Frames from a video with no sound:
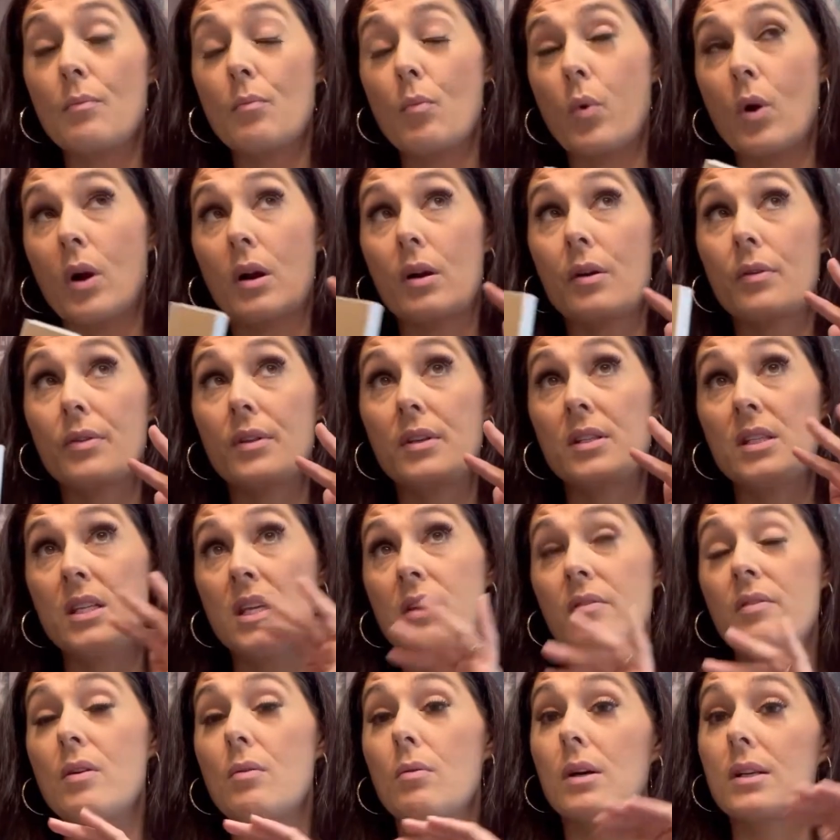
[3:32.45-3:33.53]
where the
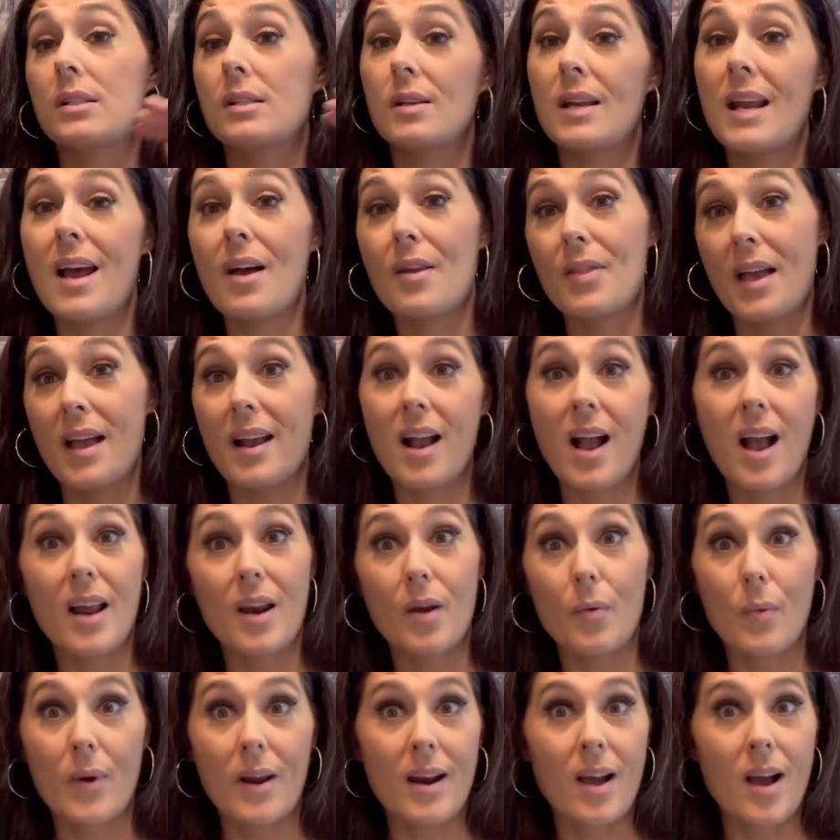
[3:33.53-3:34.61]
TV was and how that kind
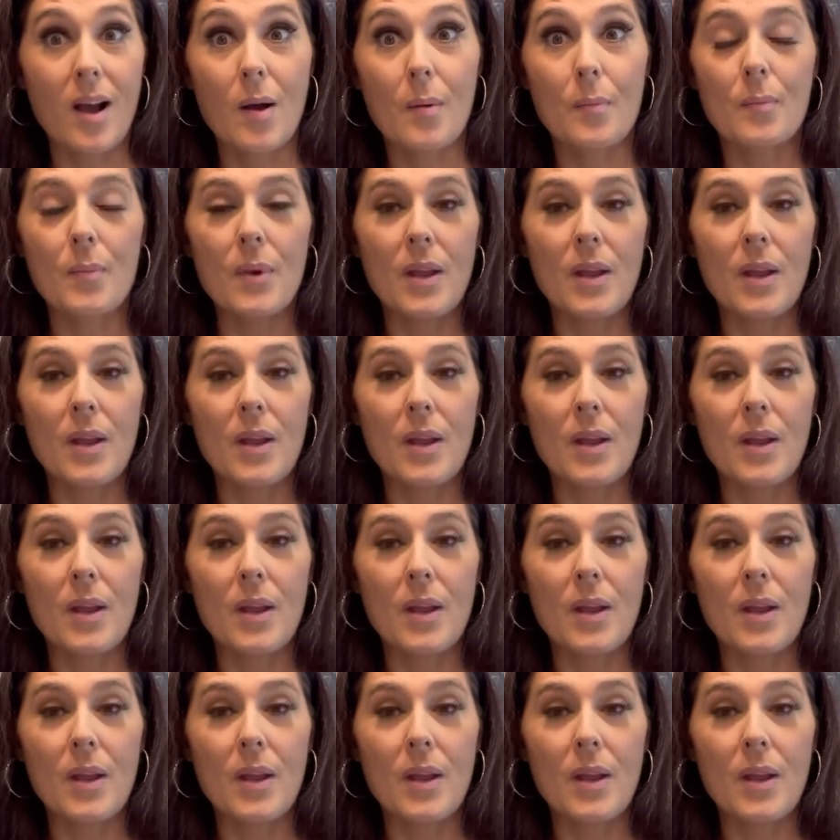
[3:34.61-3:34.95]
of went up,